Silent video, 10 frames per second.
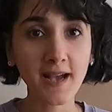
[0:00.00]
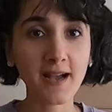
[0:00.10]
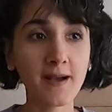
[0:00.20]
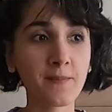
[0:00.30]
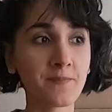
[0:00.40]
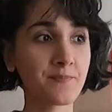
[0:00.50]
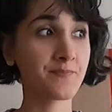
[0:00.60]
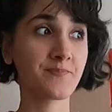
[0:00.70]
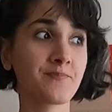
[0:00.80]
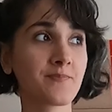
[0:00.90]

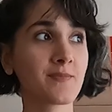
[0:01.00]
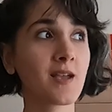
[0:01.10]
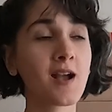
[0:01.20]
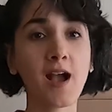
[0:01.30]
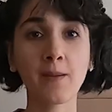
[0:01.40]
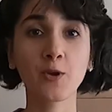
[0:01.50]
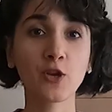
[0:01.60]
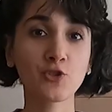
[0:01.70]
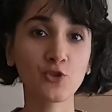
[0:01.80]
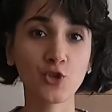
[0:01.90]
I'm
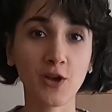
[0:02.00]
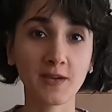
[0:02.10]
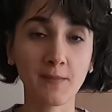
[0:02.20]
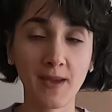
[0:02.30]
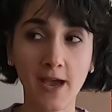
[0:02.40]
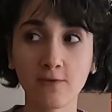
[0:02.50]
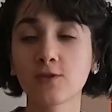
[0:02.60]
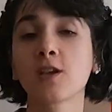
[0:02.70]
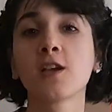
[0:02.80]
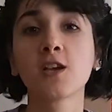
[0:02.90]
going to talk
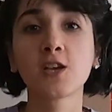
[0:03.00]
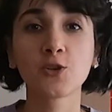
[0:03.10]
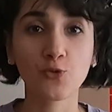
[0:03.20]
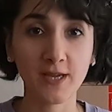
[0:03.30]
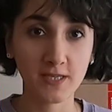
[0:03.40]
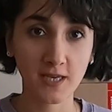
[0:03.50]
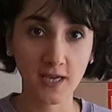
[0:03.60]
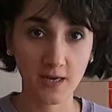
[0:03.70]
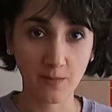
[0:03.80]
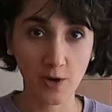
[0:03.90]
about
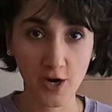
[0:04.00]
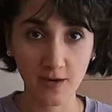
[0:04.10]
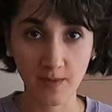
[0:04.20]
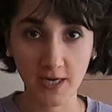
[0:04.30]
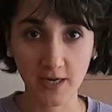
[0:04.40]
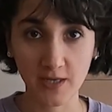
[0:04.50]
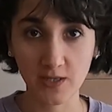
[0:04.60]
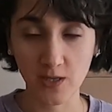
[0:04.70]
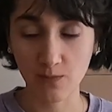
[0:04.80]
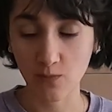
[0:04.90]
renting an apartment in
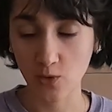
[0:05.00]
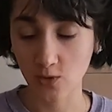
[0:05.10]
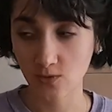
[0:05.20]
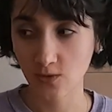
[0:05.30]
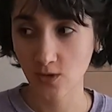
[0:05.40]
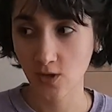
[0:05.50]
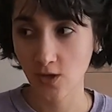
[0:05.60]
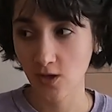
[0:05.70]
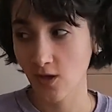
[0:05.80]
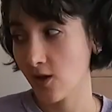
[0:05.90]
Istanbul.
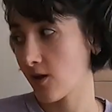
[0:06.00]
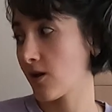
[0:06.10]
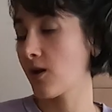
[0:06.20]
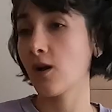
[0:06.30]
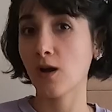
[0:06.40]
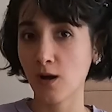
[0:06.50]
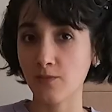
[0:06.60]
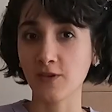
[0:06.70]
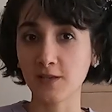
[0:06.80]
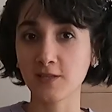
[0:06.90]

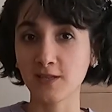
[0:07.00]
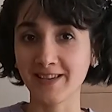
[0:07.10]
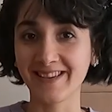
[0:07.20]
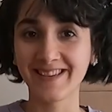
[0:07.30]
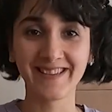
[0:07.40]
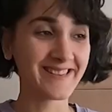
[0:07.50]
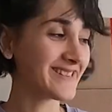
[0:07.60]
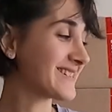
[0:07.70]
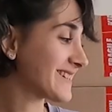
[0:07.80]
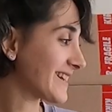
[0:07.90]
Obviously,
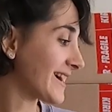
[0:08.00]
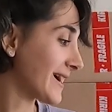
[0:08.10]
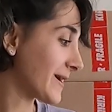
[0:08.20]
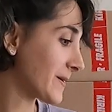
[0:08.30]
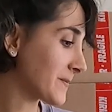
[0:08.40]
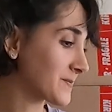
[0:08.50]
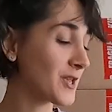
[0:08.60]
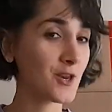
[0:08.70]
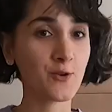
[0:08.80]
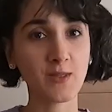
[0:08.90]

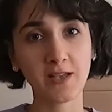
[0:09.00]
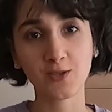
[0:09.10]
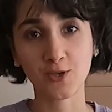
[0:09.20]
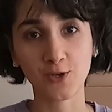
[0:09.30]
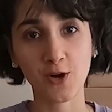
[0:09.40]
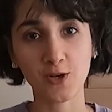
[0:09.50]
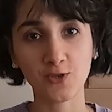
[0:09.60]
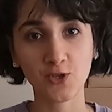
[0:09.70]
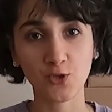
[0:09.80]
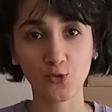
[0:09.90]
that's our
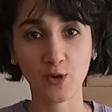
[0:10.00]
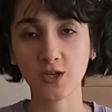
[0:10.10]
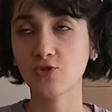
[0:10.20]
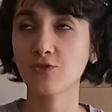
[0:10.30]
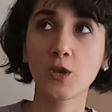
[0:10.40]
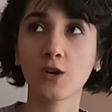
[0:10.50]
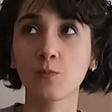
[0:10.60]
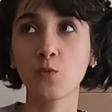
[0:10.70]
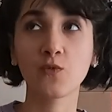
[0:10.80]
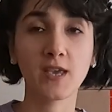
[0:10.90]
current situation. We are
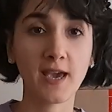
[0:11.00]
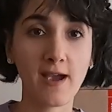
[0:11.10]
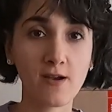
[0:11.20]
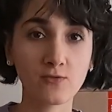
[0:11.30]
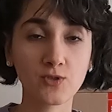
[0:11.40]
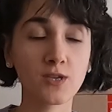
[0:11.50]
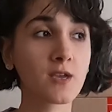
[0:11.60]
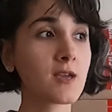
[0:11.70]
moving out